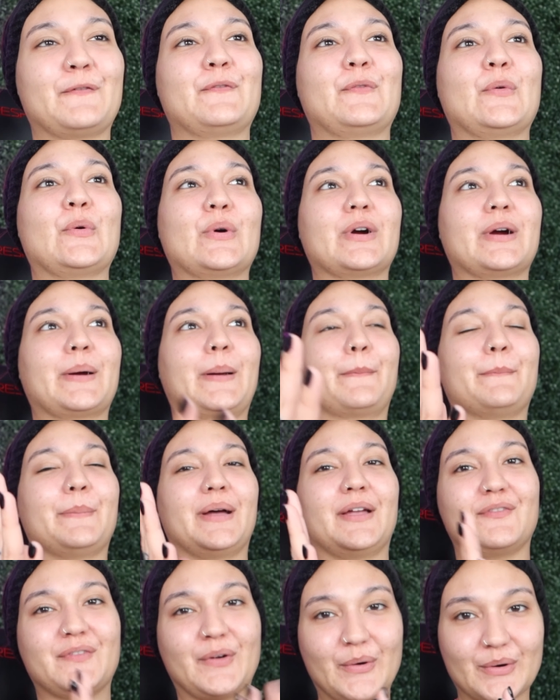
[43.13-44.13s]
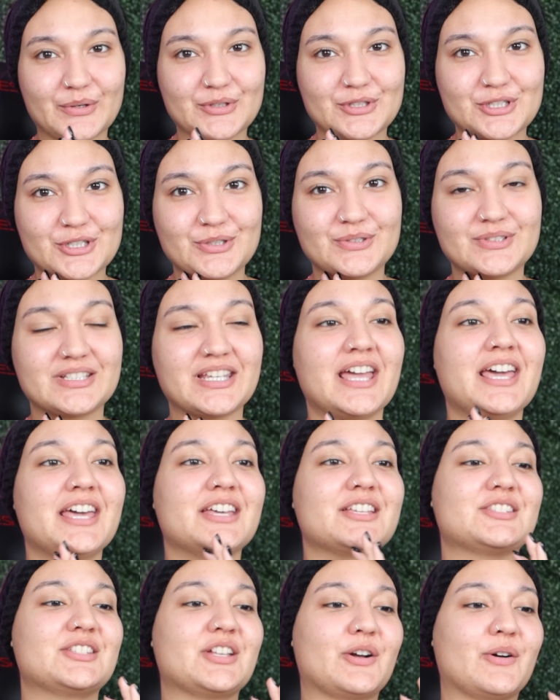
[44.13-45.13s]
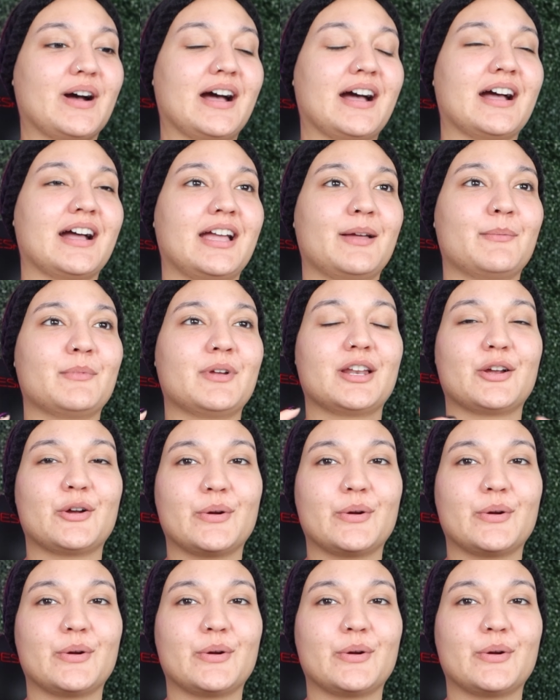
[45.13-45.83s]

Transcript: for my photo shoot. So I'm gonna